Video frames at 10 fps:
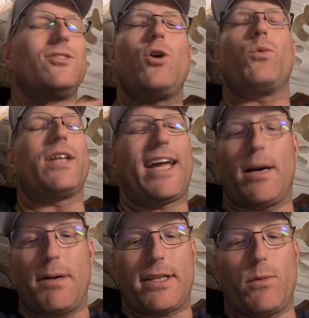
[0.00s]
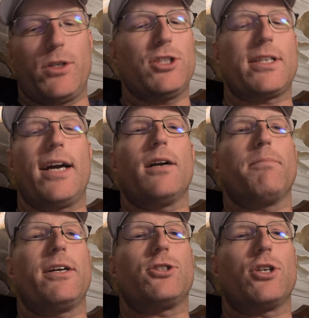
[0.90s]
Don't really care about that. We just care
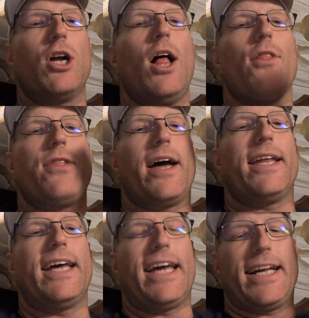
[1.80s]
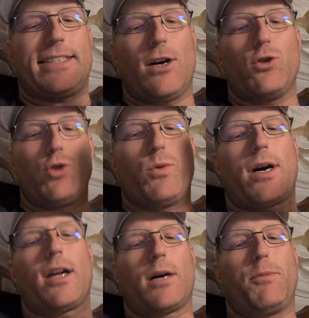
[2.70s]
to make sure that it tells you
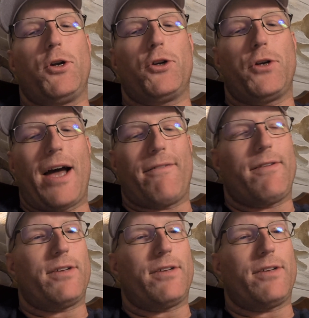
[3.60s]
what kind of computer you have.